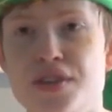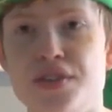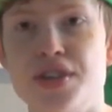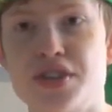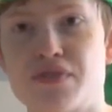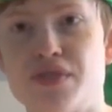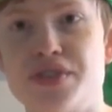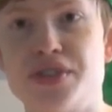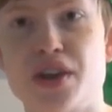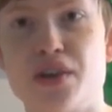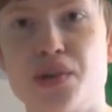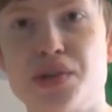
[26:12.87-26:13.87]
this
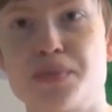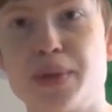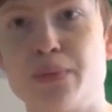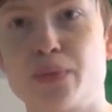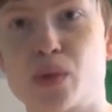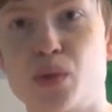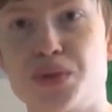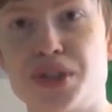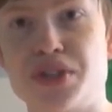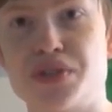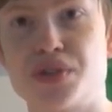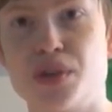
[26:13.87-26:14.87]
video has been recorded
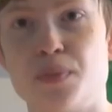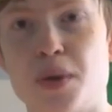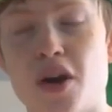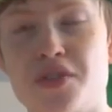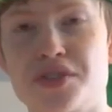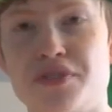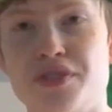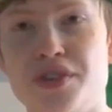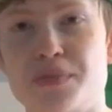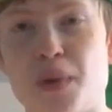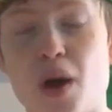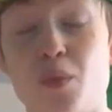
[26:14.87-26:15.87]
in two parts. The
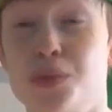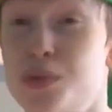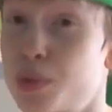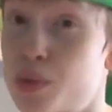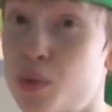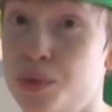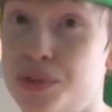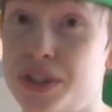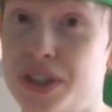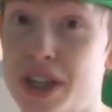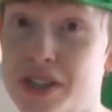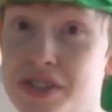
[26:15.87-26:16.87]
first part was
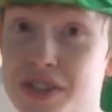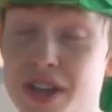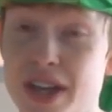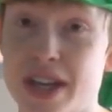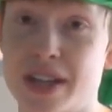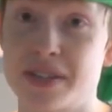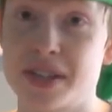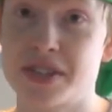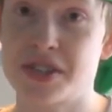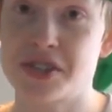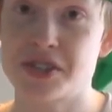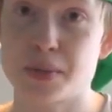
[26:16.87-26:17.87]
recorded yesterday, and this
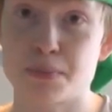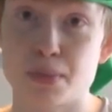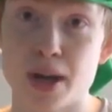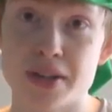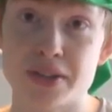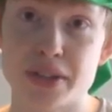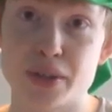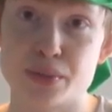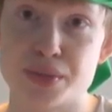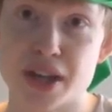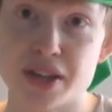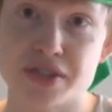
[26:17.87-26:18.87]
is a brand new
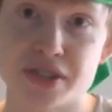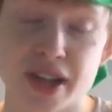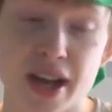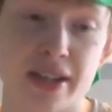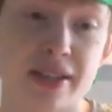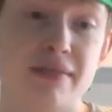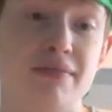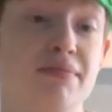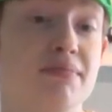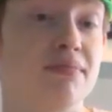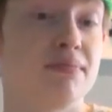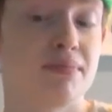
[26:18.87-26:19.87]
day today.
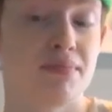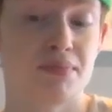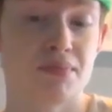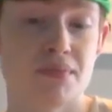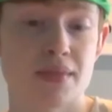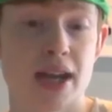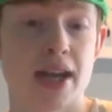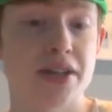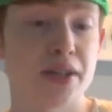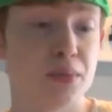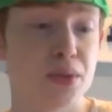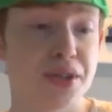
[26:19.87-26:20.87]

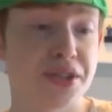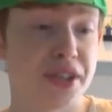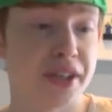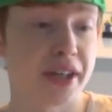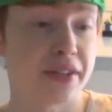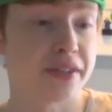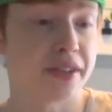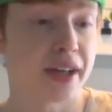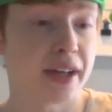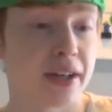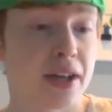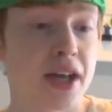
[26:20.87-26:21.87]
Actually, what is the day
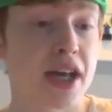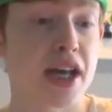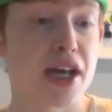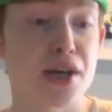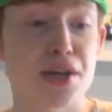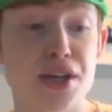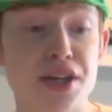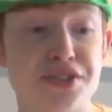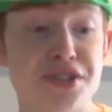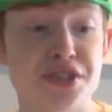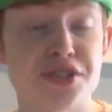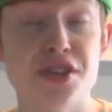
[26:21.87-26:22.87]
today? Uh,
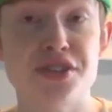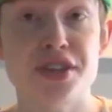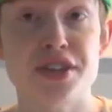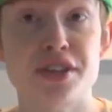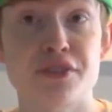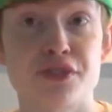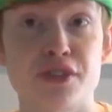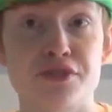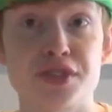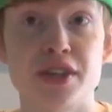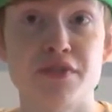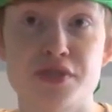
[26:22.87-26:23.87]
it is Sunday the
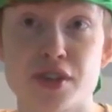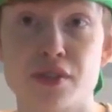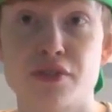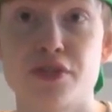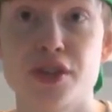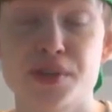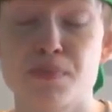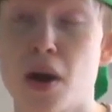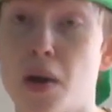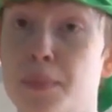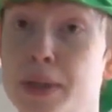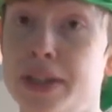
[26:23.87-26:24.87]
fifteenth, so the first
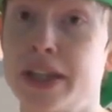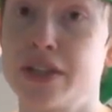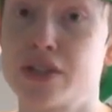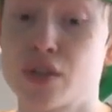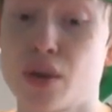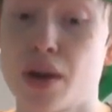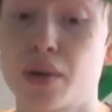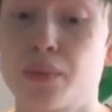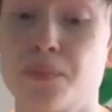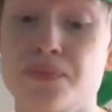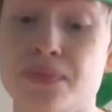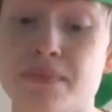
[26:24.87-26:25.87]
part being the intro,
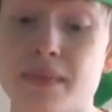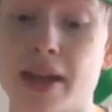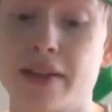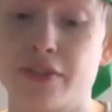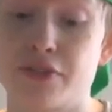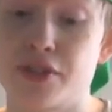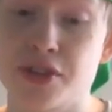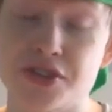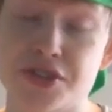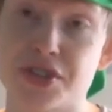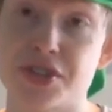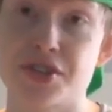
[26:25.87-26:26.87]
and the
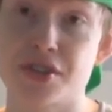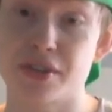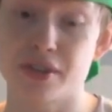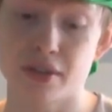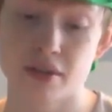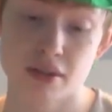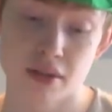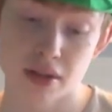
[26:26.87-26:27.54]
first